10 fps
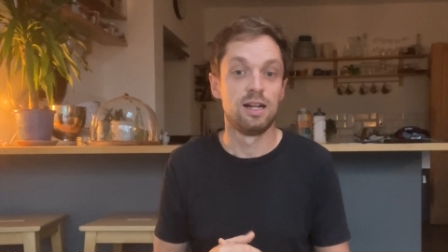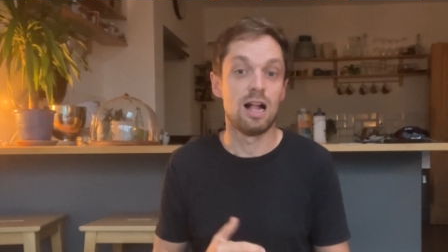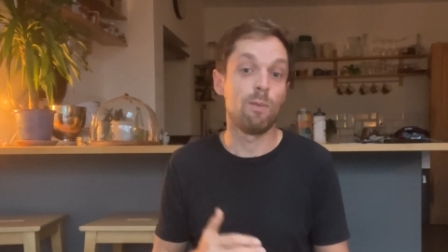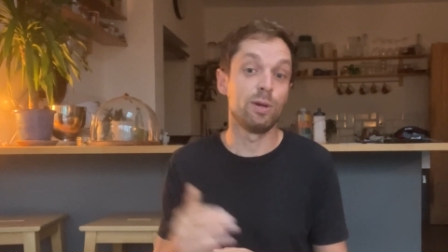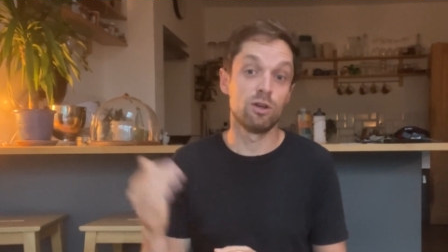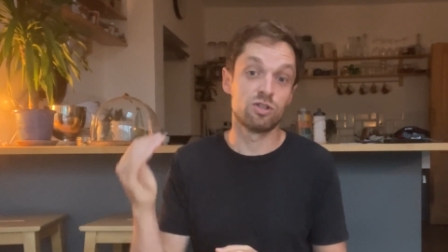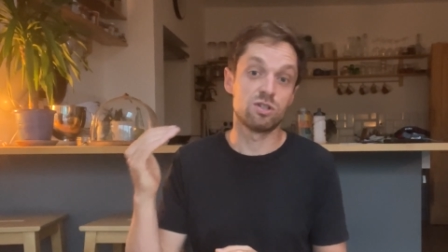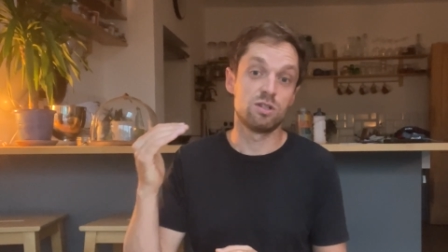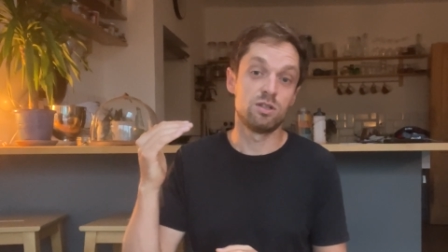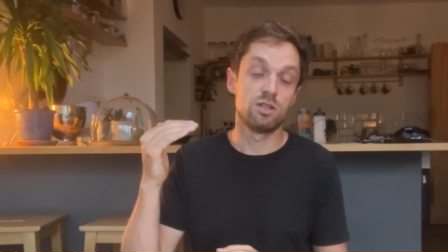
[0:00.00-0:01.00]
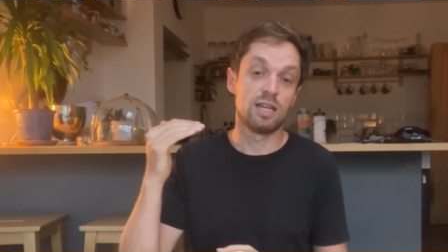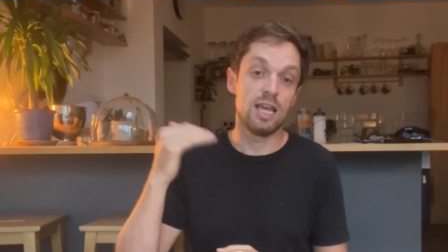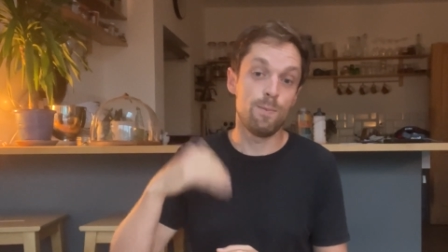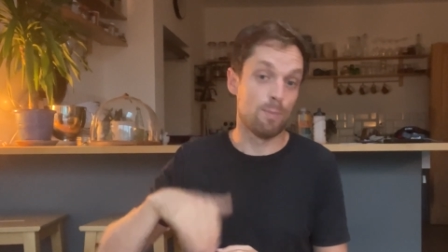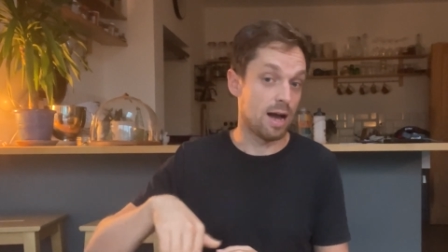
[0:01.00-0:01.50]
helping us
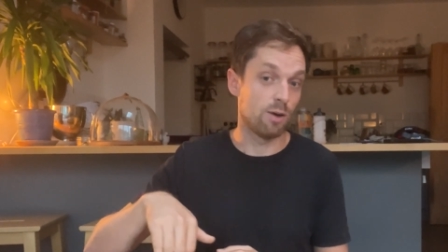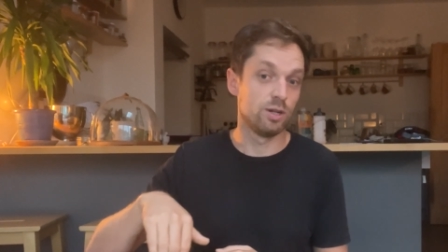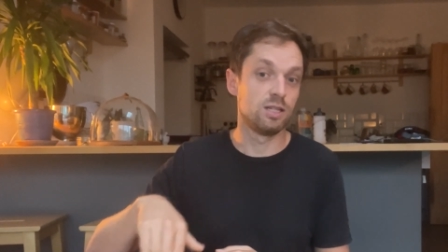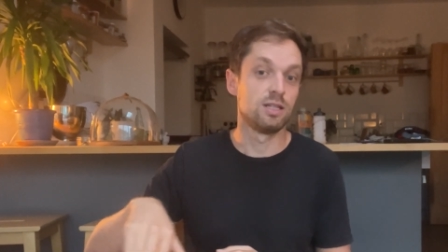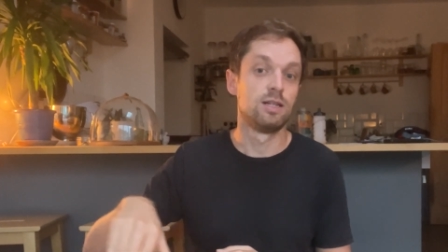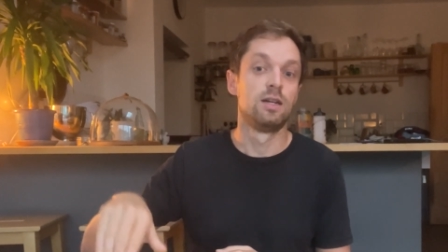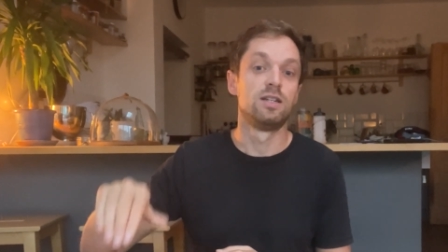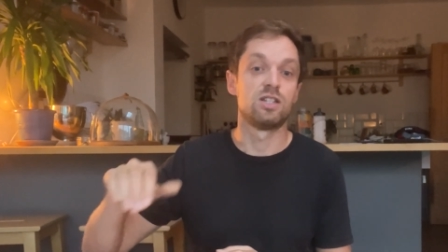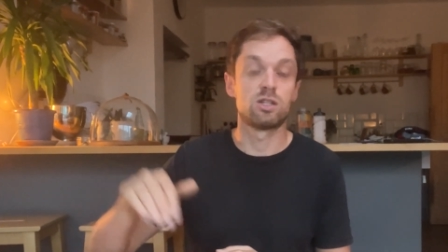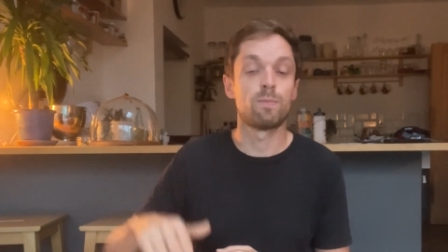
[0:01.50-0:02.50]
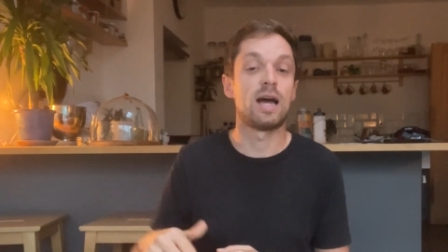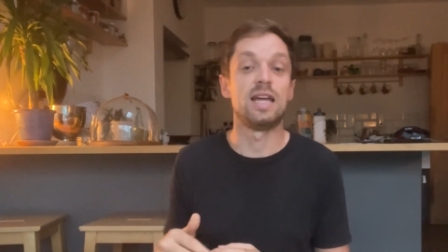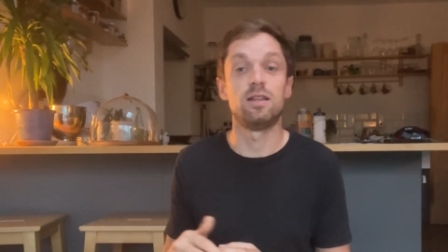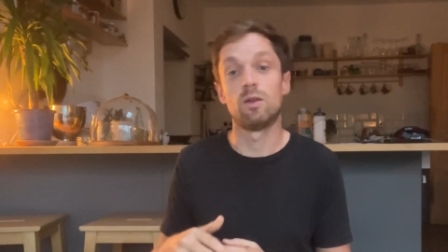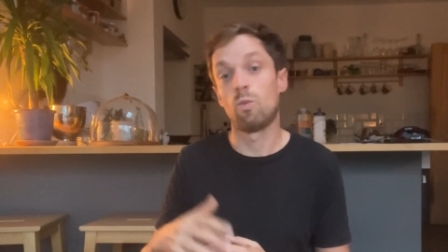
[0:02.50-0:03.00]
keep powered
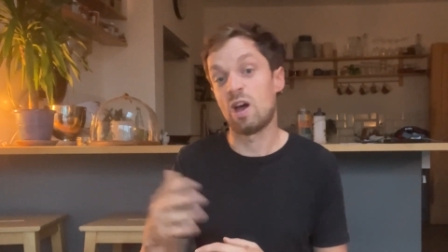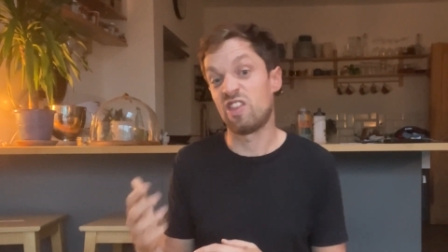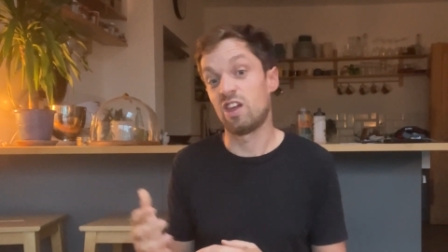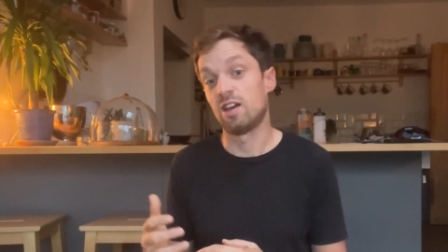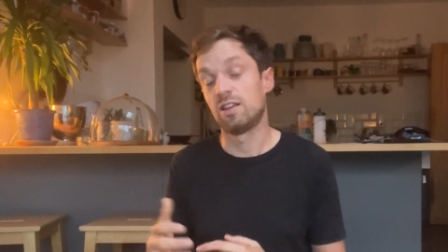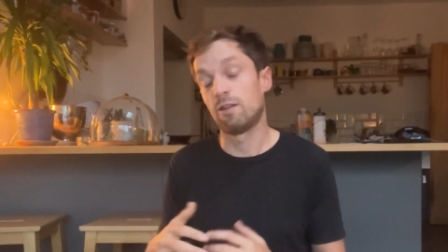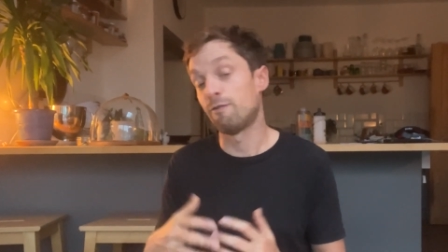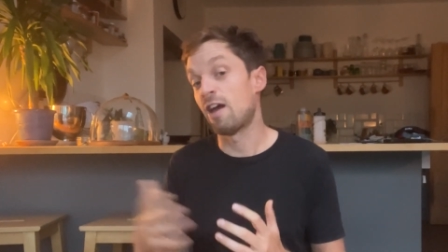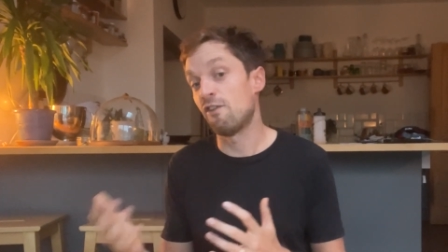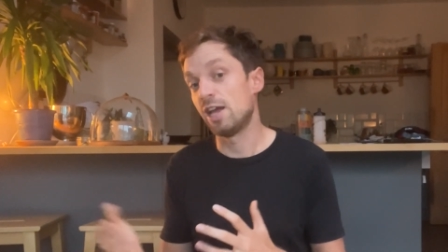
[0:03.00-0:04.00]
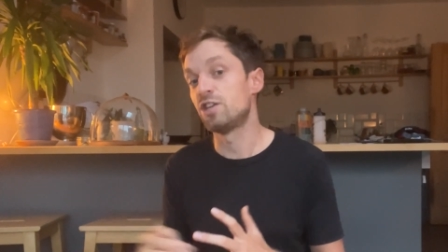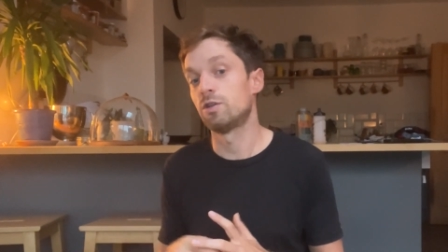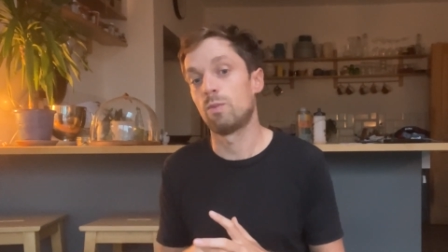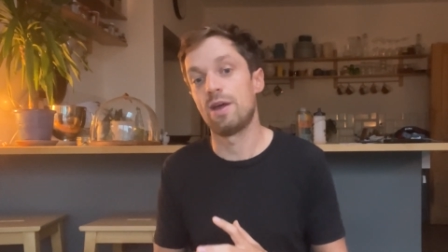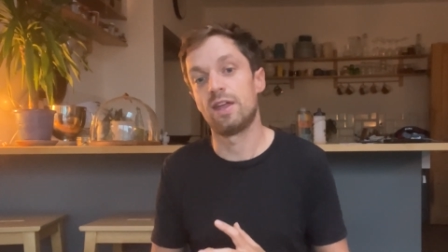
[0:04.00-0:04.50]
despite the weather, the variation
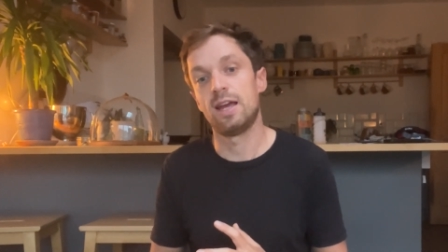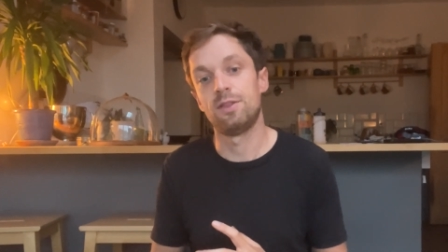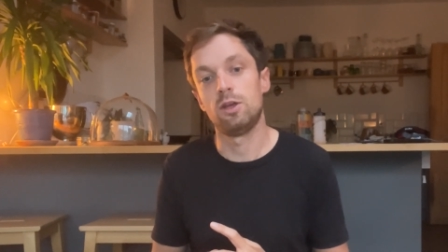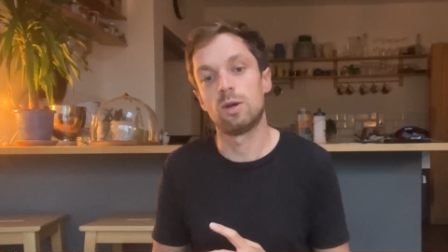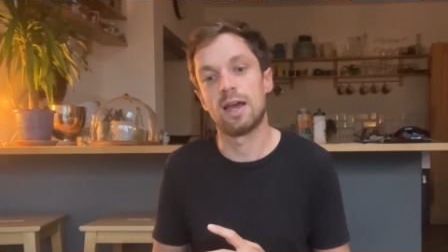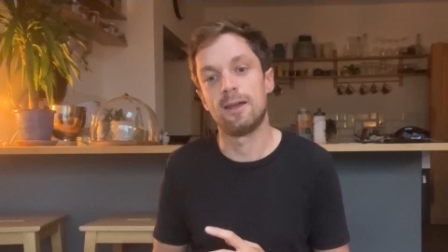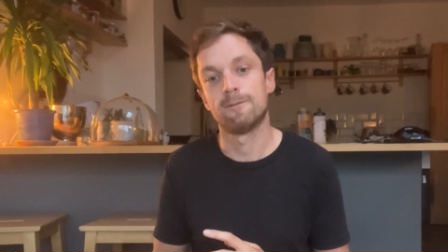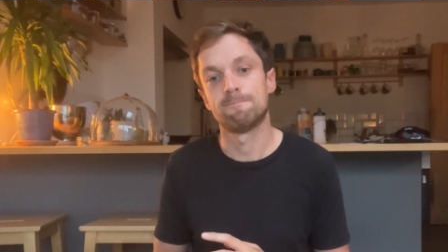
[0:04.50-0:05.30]
of weather in the U K.